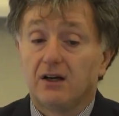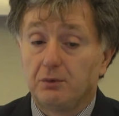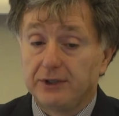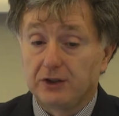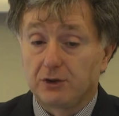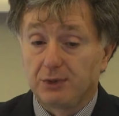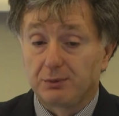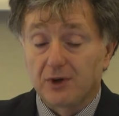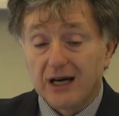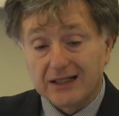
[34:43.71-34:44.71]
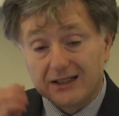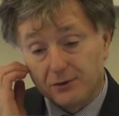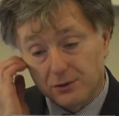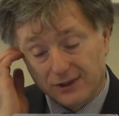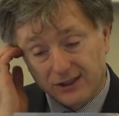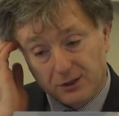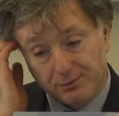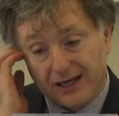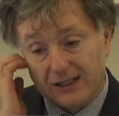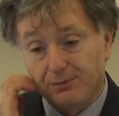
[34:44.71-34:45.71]
We need to be proactive to
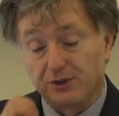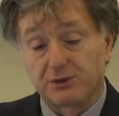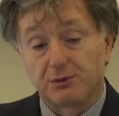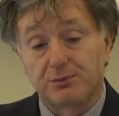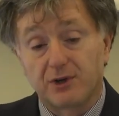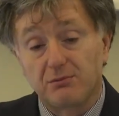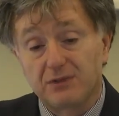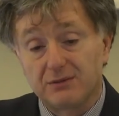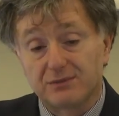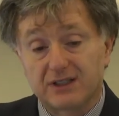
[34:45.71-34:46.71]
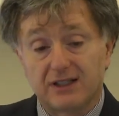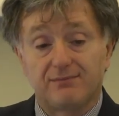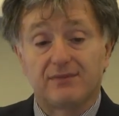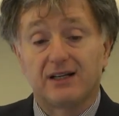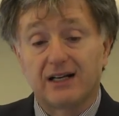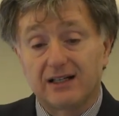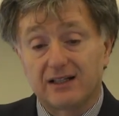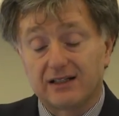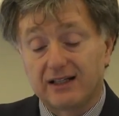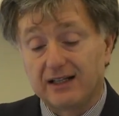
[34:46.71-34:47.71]
anticipate possible problems
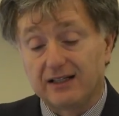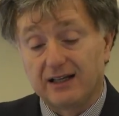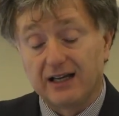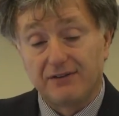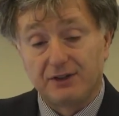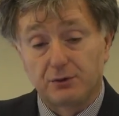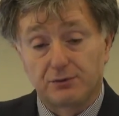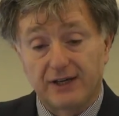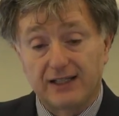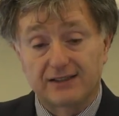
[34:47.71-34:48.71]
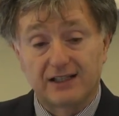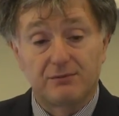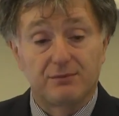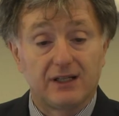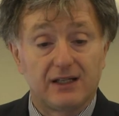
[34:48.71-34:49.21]
rather than having to face them